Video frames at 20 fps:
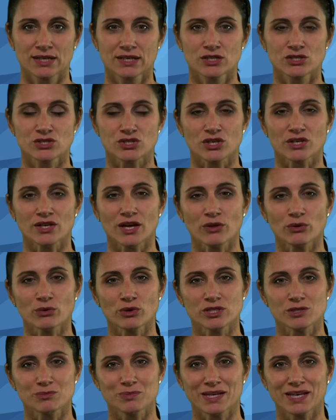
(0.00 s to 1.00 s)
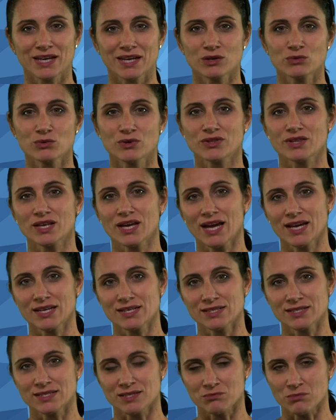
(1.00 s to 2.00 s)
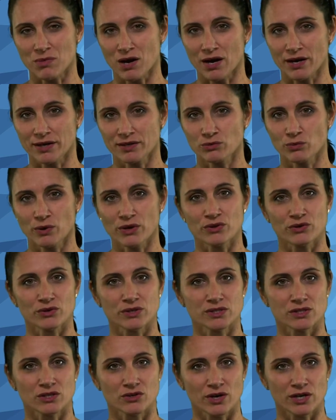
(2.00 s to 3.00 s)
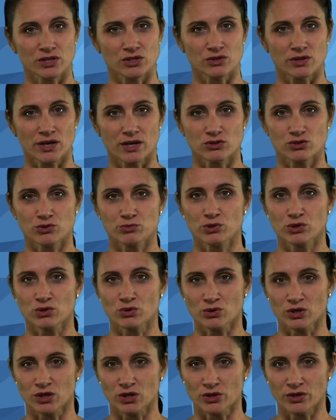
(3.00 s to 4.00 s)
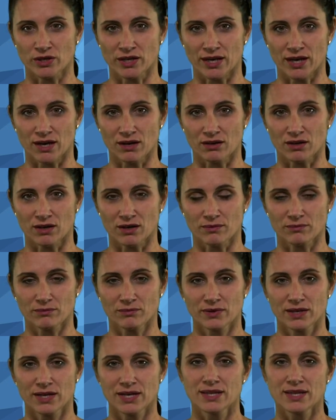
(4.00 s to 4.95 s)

So in other words, begin with the end in mind, whether it's a graduate attribute or a learning outcome.